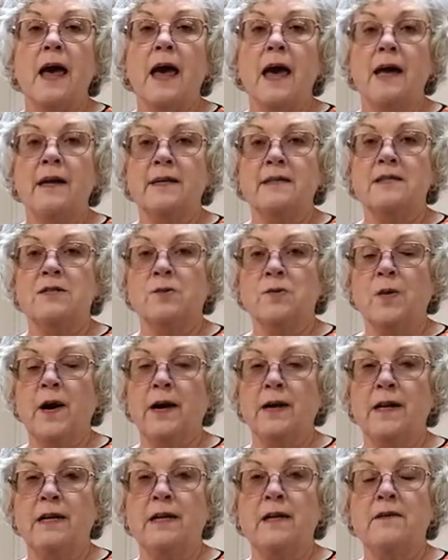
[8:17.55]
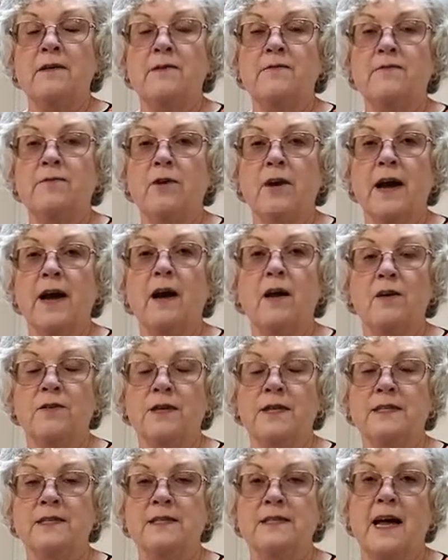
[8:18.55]
and it's ready for a
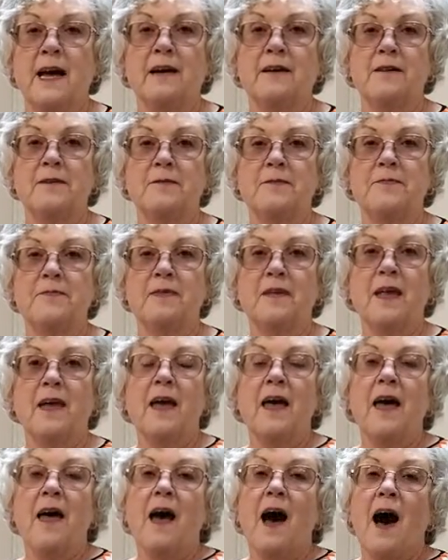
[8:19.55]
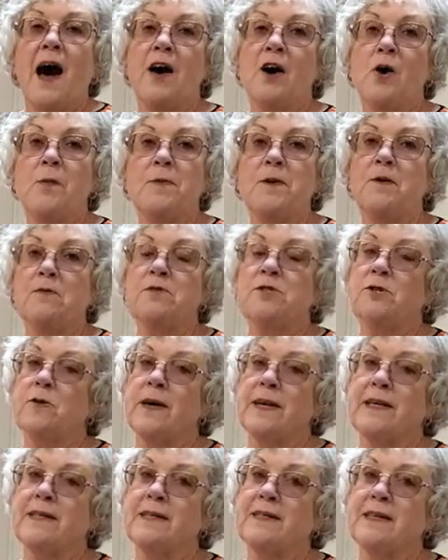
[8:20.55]
healthy snack. I hope you'll join us